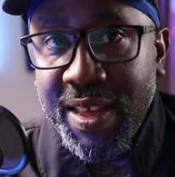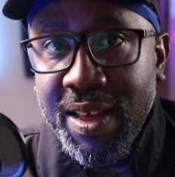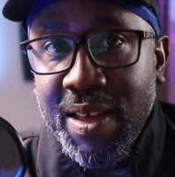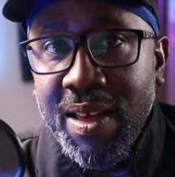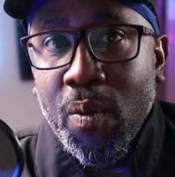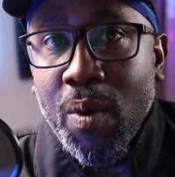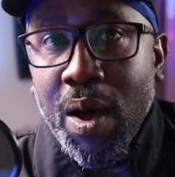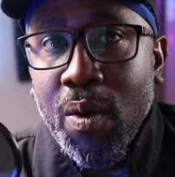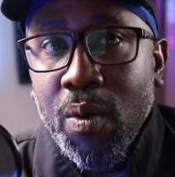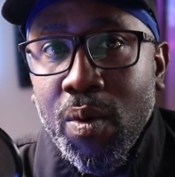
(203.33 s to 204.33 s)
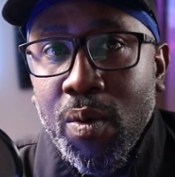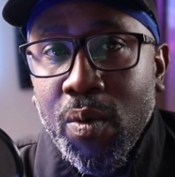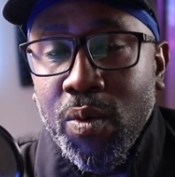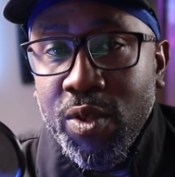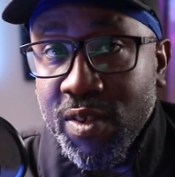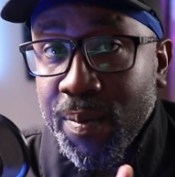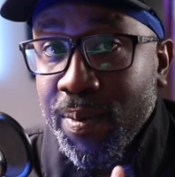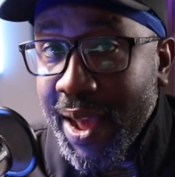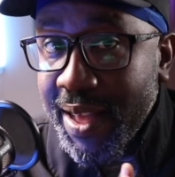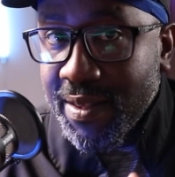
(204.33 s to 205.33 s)
thing, what would
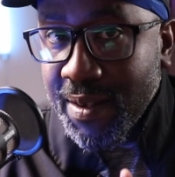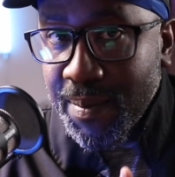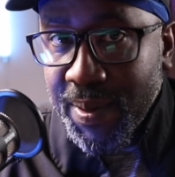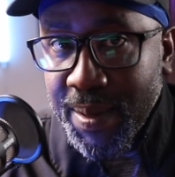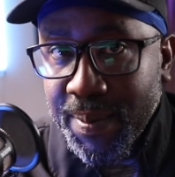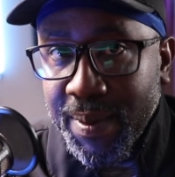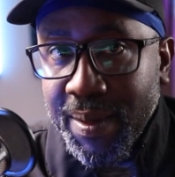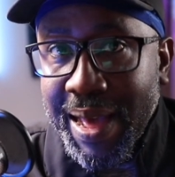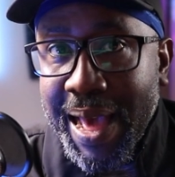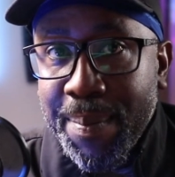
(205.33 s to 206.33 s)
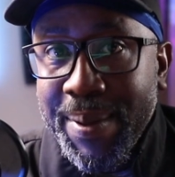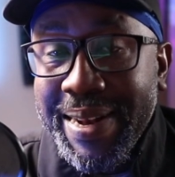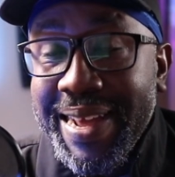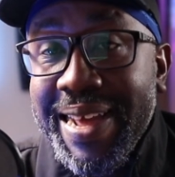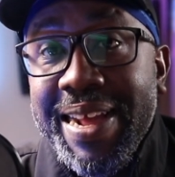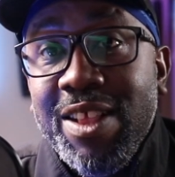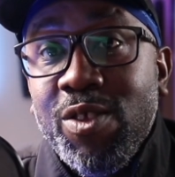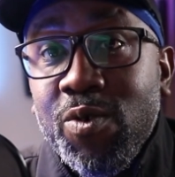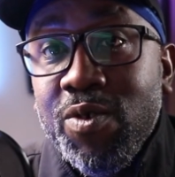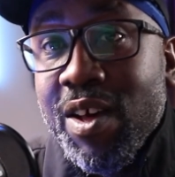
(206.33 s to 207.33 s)
surprise some people, happened
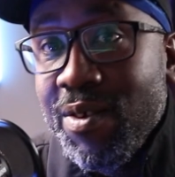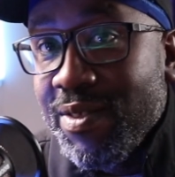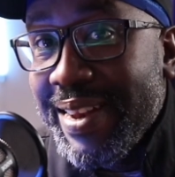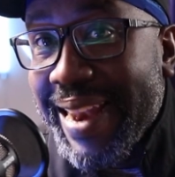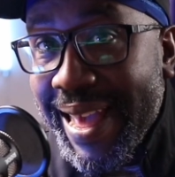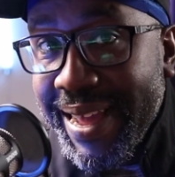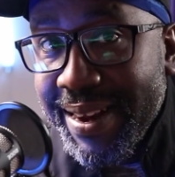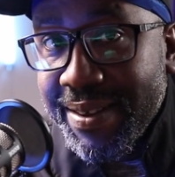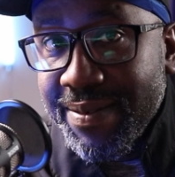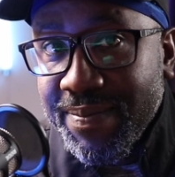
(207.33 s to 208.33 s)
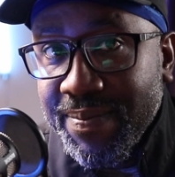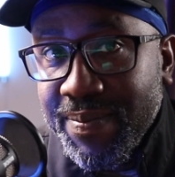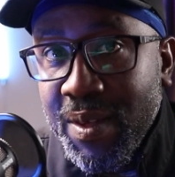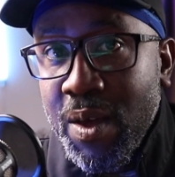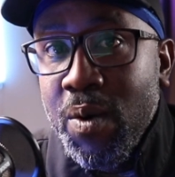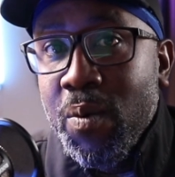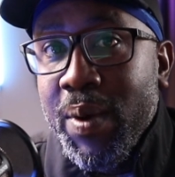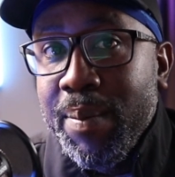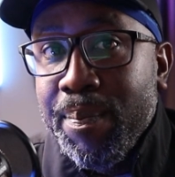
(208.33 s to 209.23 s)
in 2009 when